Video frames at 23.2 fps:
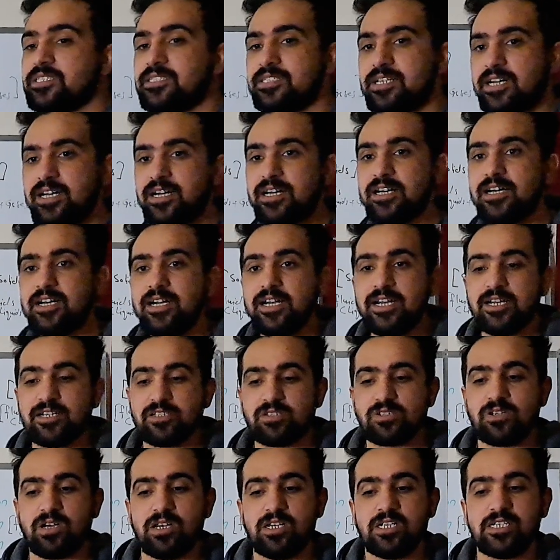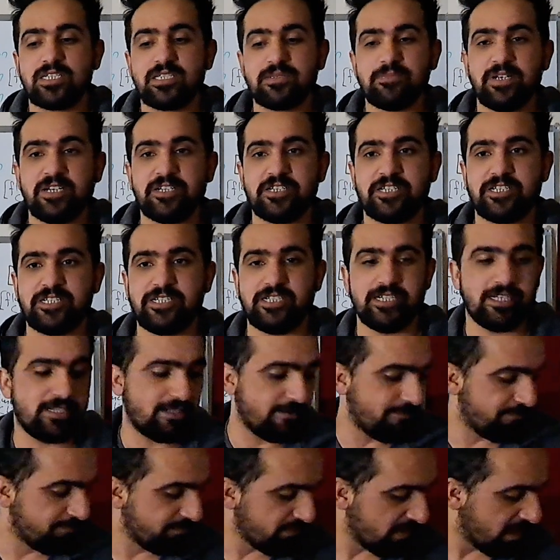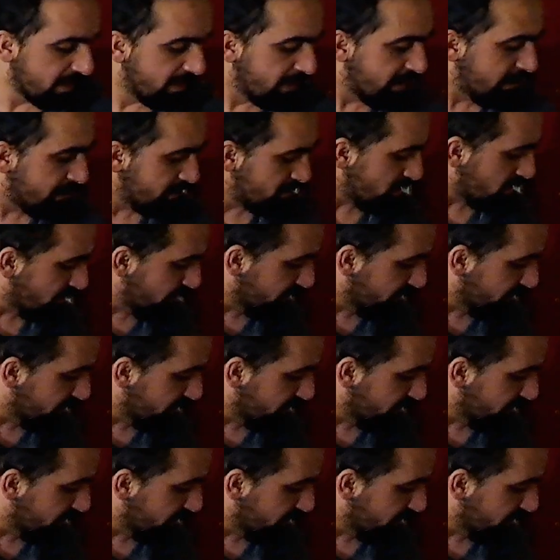in the solids material. So